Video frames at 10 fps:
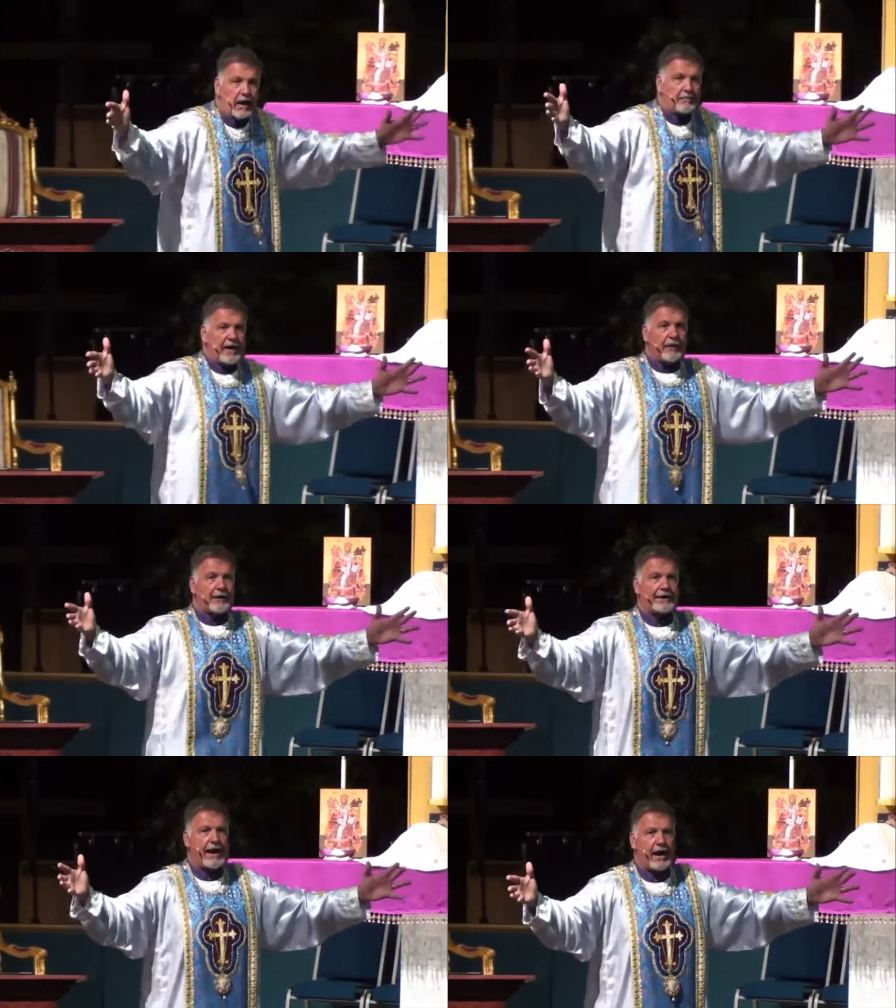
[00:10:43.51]
I'm
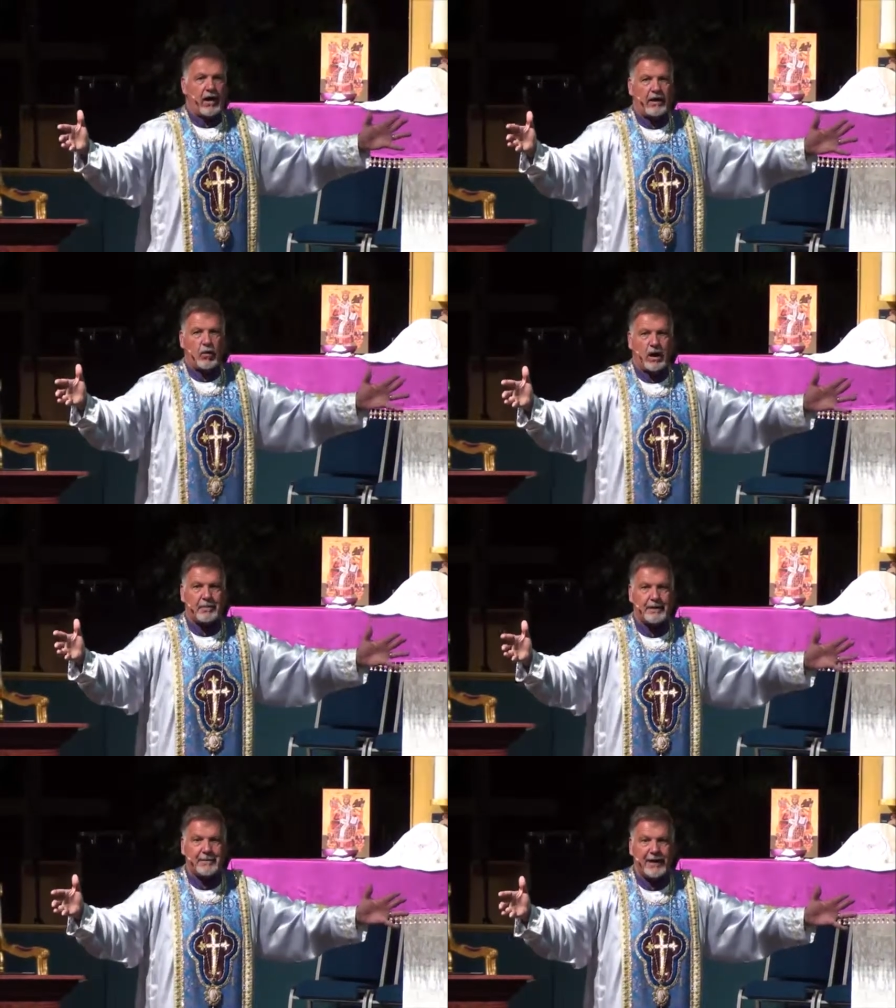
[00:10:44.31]
married now. I don't want to
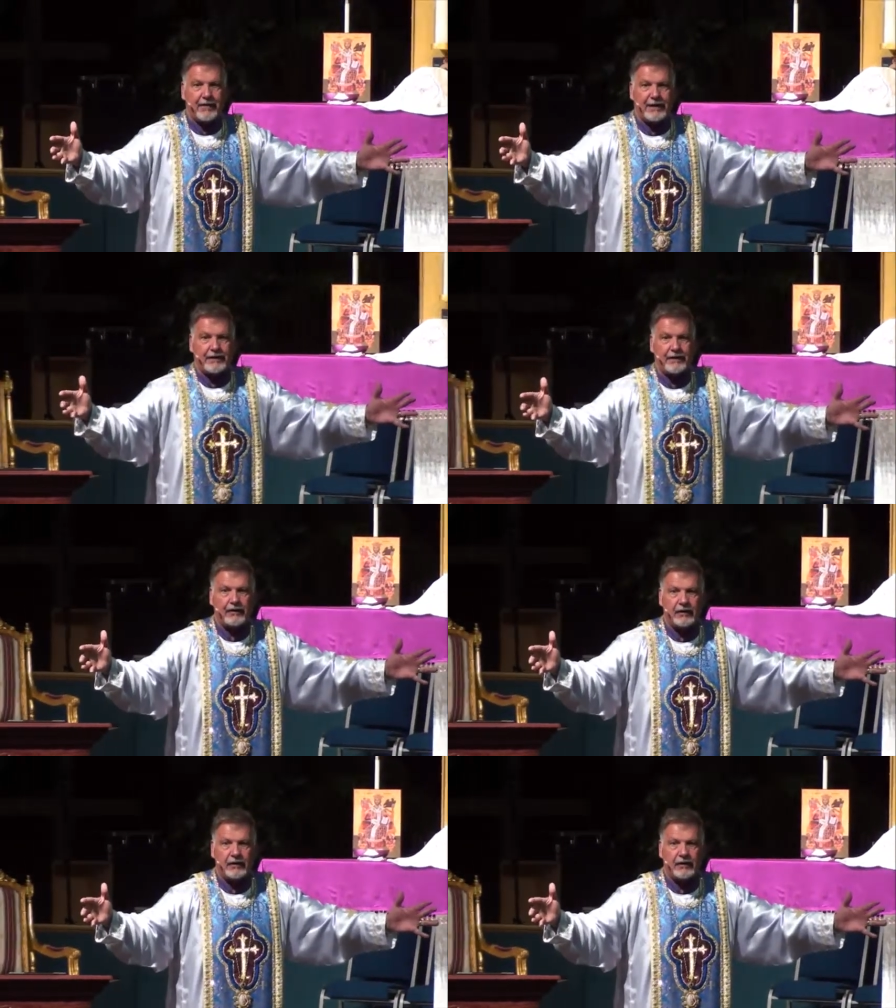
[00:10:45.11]
be married.